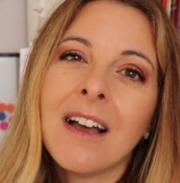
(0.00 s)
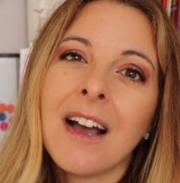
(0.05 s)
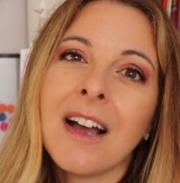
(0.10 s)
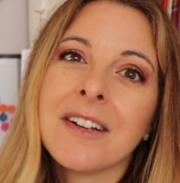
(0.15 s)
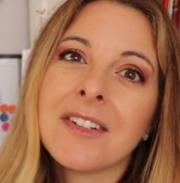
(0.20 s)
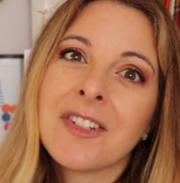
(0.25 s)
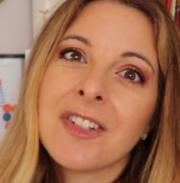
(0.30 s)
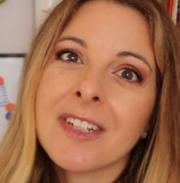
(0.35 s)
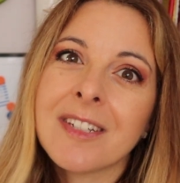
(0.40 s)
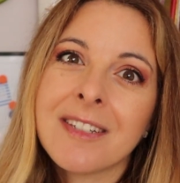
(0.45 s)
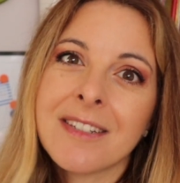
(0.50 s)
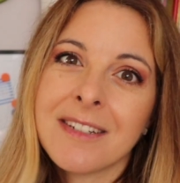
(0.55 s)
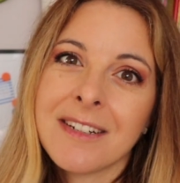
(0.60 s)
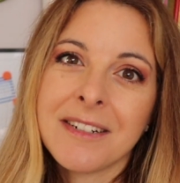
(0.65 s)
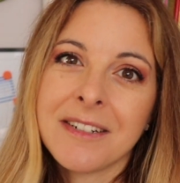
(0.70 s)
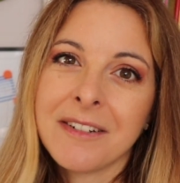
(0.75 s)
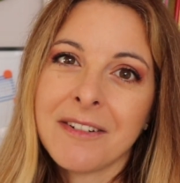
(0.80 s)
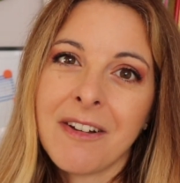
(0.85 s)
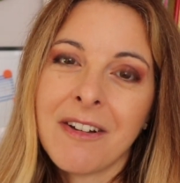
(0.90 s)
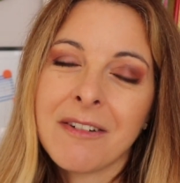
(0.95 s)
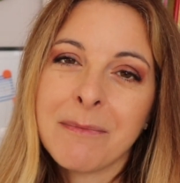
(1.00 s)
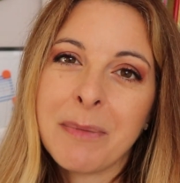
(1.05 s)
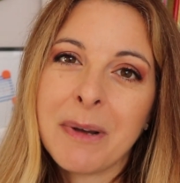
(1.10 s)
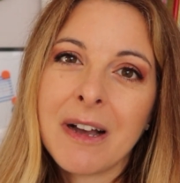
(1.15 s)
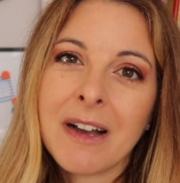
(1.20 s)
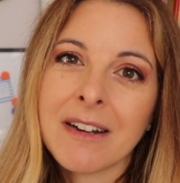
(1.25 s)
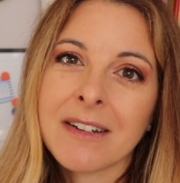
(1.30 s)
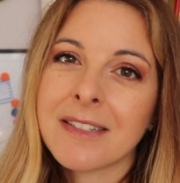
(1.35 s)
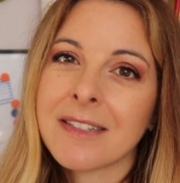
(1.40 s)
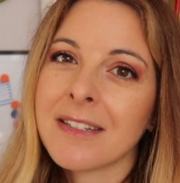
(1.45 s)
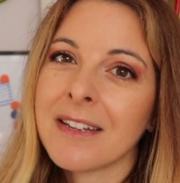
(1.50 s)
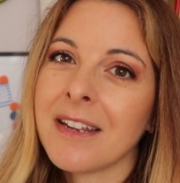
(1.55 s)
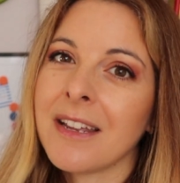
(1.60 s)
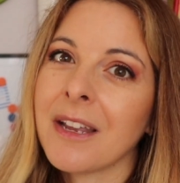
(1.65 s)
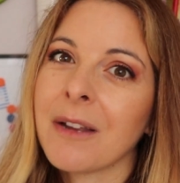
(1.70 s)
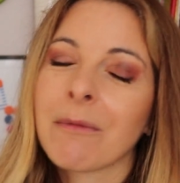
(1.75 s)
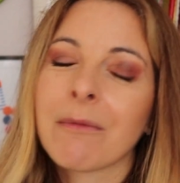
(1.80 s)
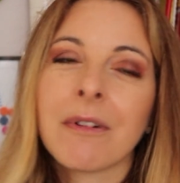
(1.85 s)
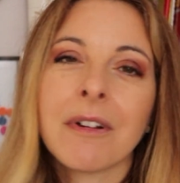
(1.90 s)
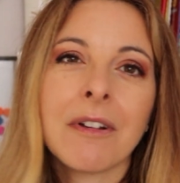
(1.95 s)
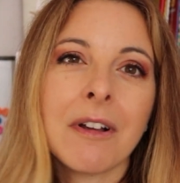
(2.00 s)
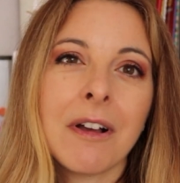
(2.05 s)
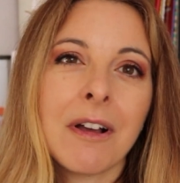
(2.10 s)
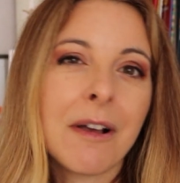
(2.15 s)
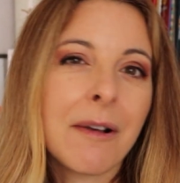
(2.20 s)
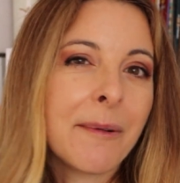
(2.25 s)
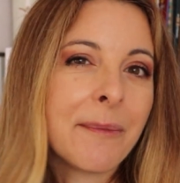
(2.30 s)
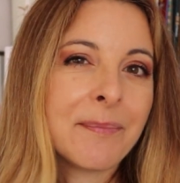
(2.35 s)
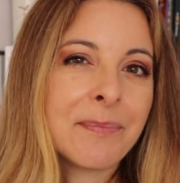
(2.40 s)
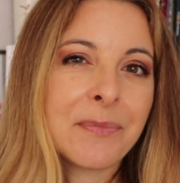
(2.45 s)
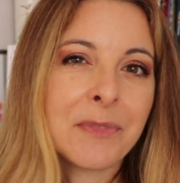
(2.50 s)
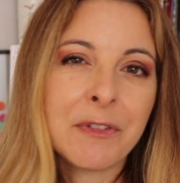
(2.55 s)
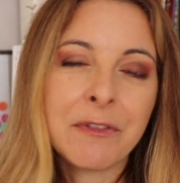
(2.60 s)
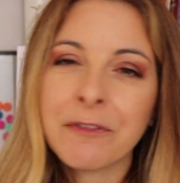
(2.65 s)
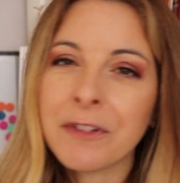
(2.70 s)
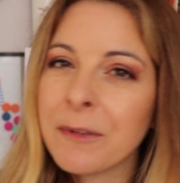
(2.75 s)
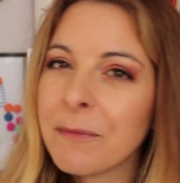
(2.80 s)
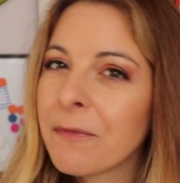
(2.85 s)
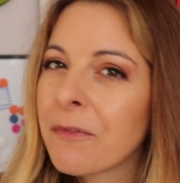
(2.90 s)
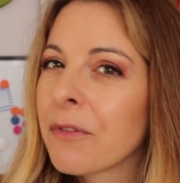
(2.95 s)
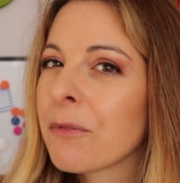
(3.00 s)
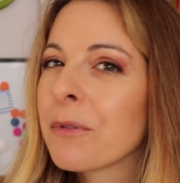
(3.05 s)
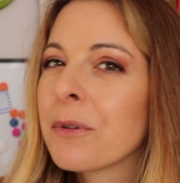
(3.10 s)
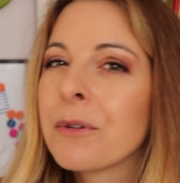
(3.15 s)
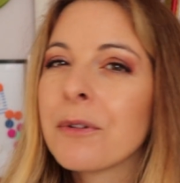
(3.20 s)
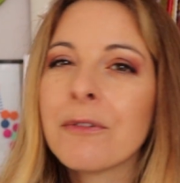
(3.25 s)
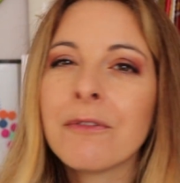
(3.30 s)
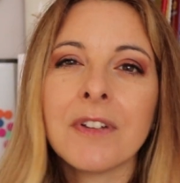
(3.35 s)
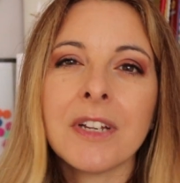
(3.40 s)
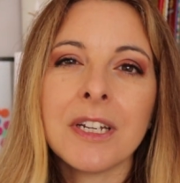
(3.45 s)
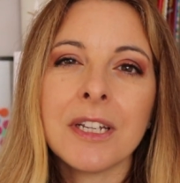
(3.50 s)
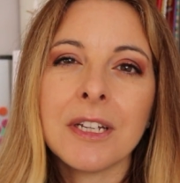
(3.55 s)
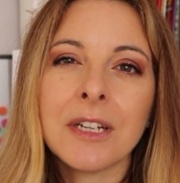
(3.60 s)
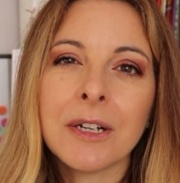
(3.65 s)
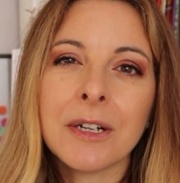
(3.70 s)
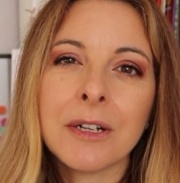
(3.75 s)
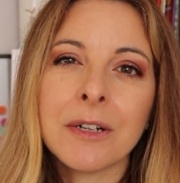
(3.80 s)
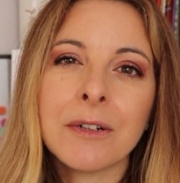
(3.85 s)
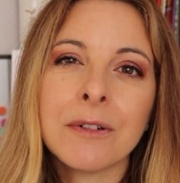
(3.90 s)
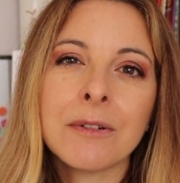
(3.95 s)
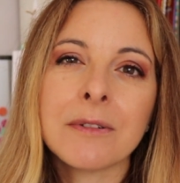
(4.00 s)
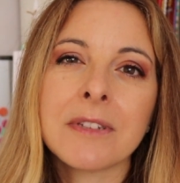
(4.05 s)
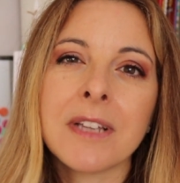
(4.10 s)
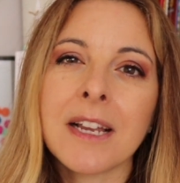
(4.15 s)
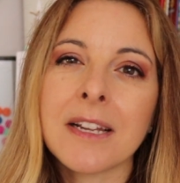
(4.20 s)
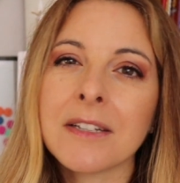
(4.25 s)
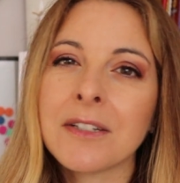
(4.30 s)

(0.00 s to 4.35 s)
just did an unboxing, flip through video,